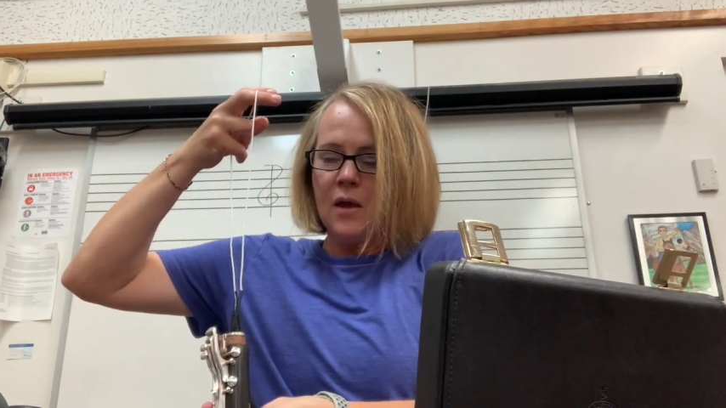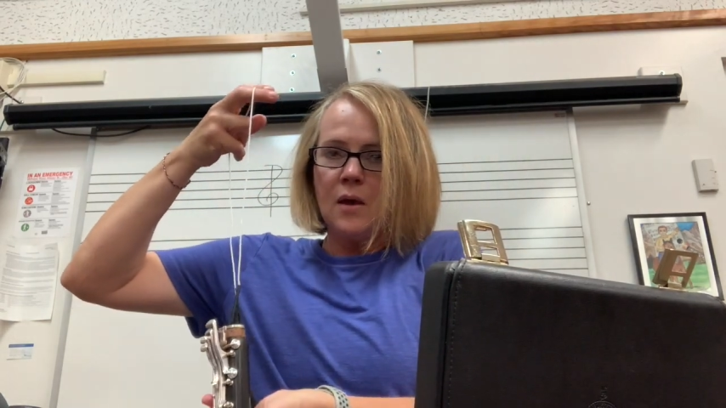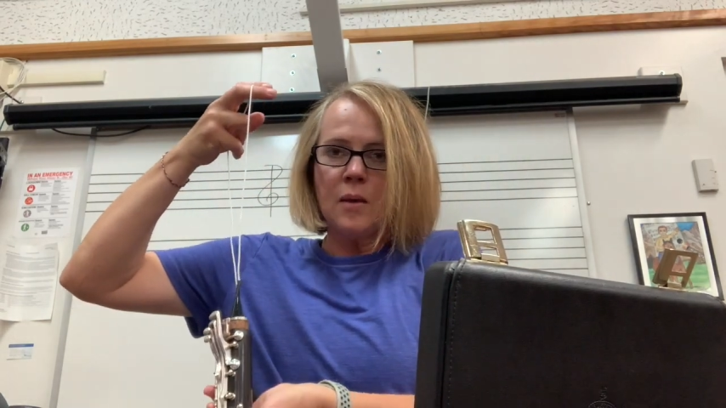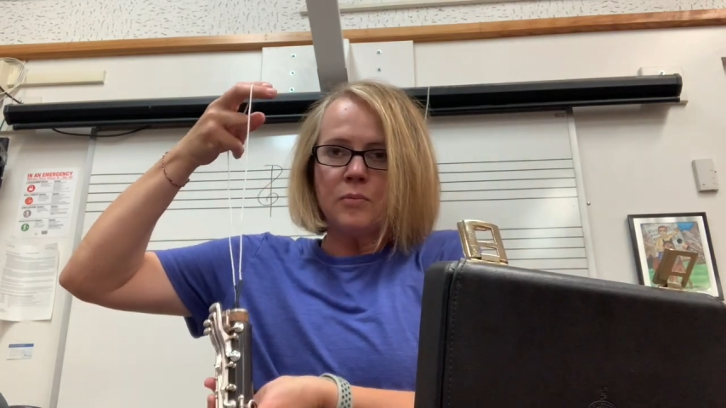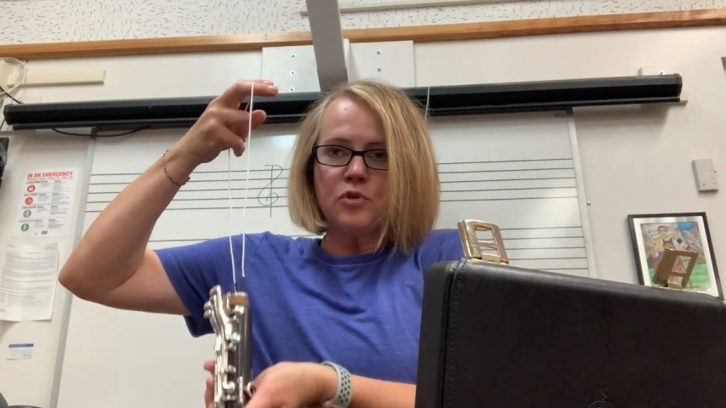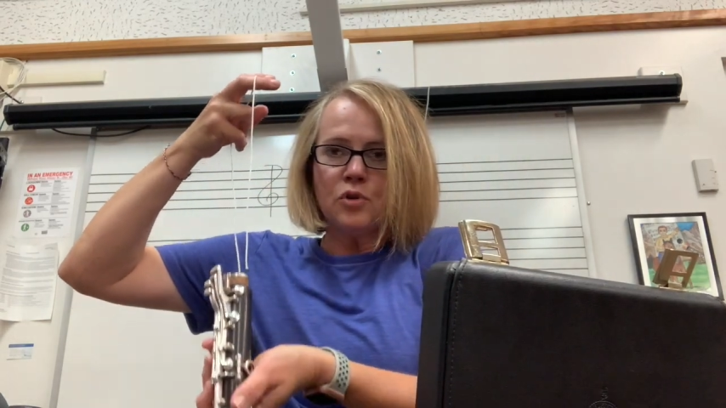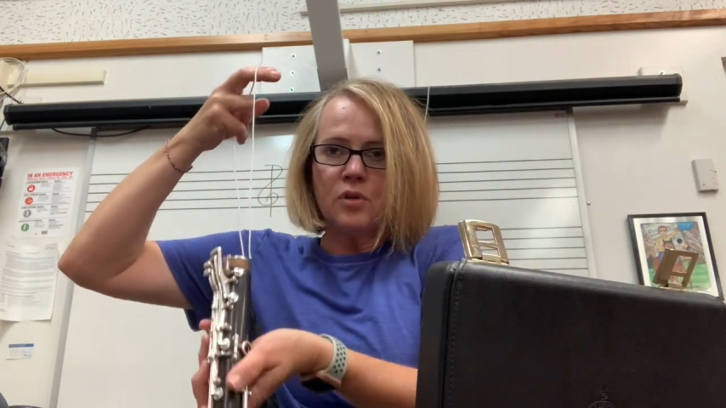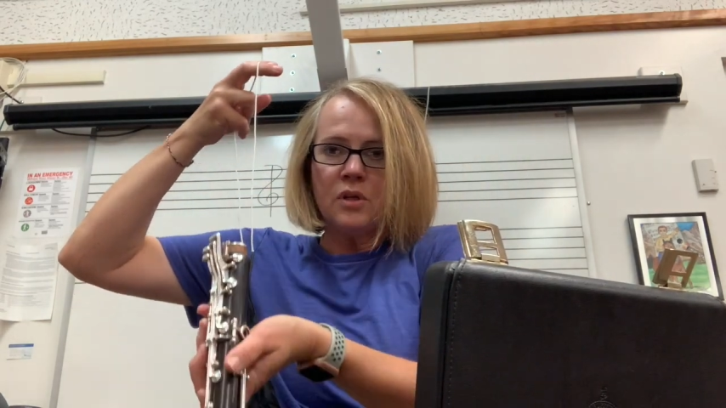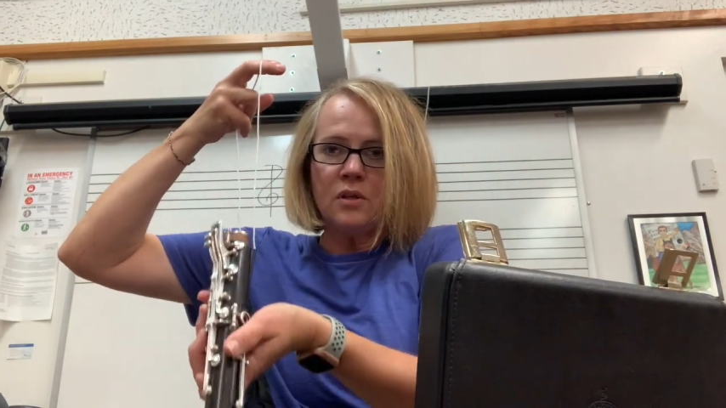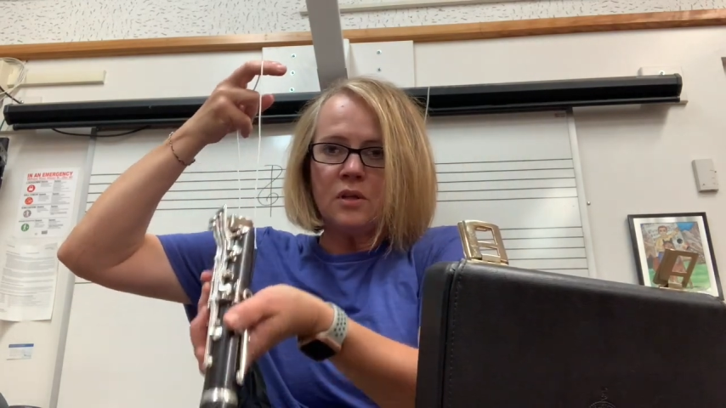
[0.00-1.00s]
I'm
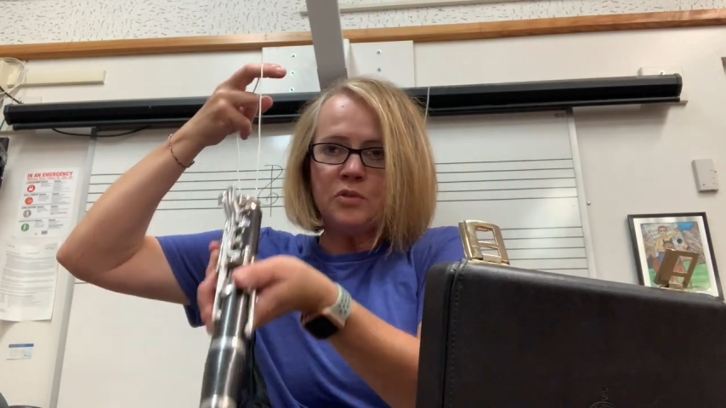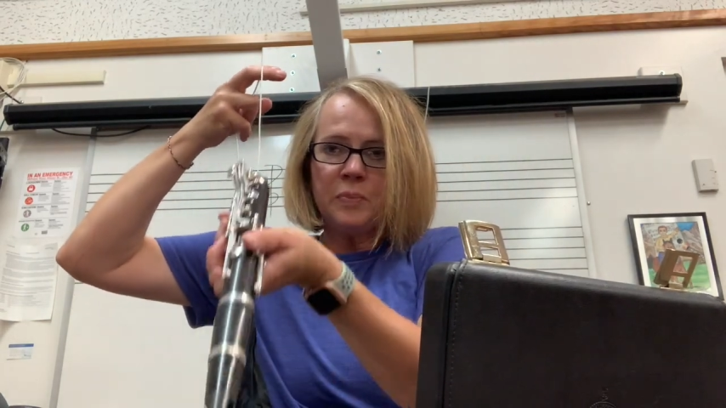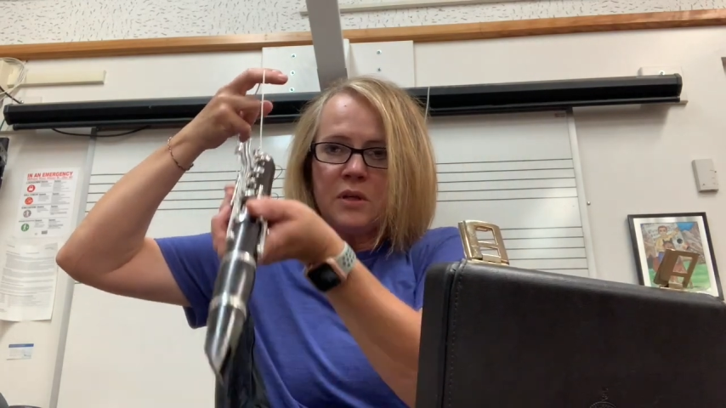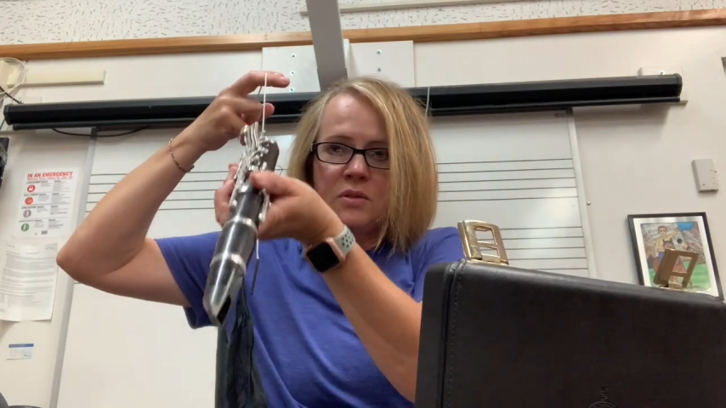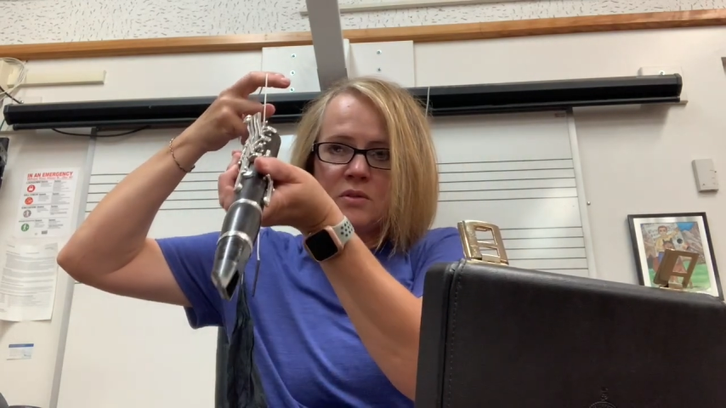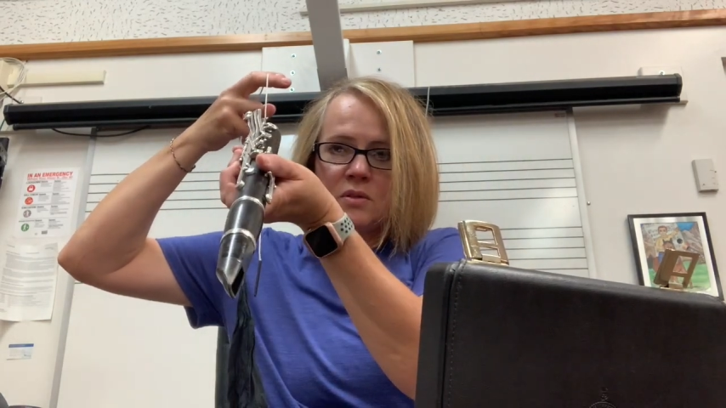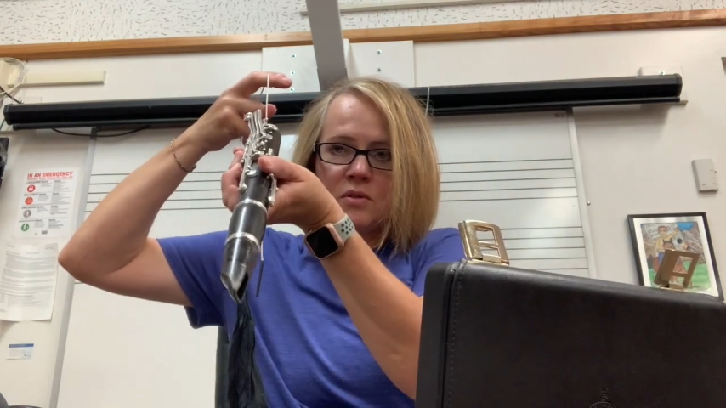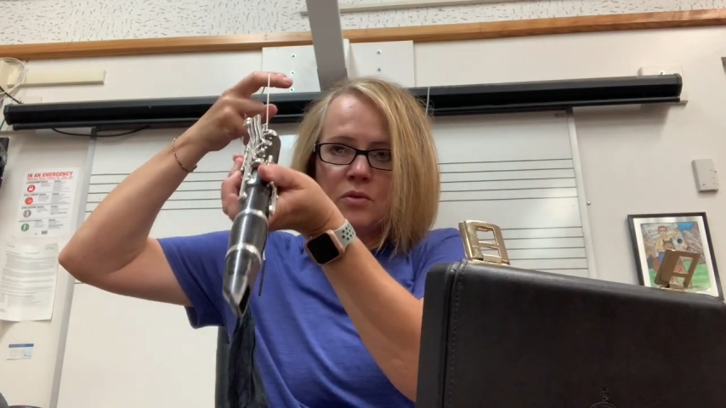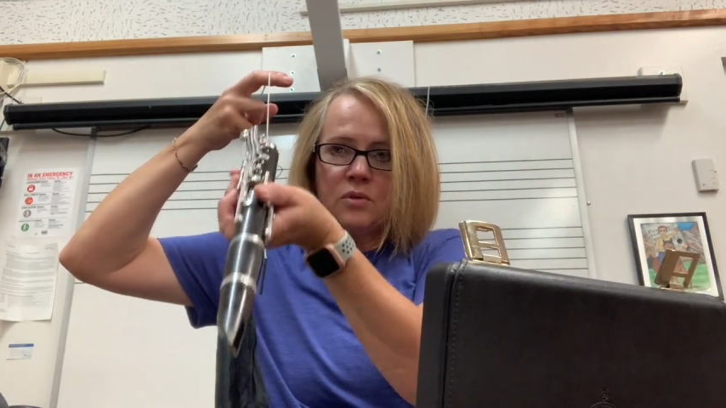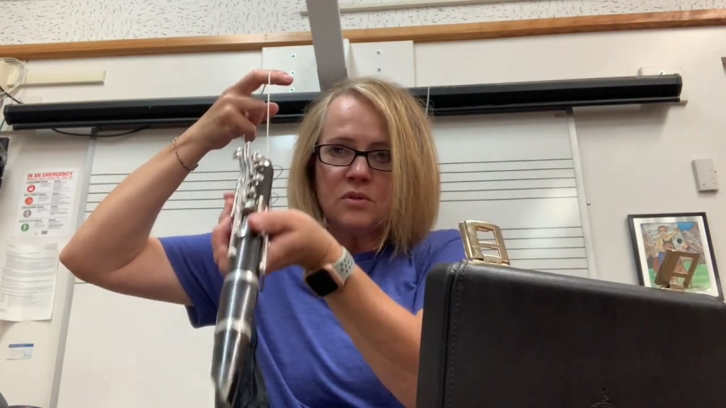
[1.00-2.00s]
turning this piece.
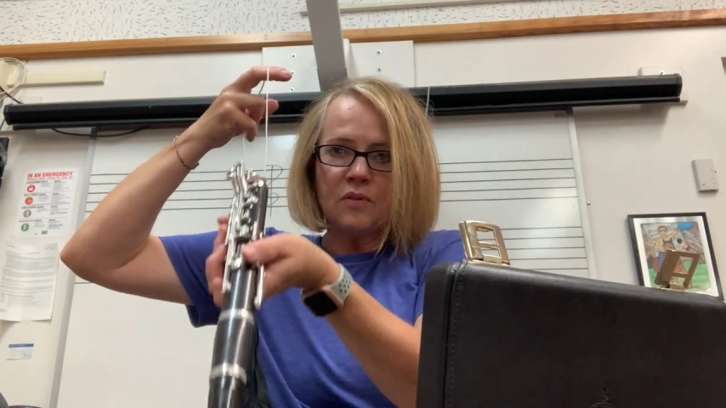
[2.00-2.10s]
Notice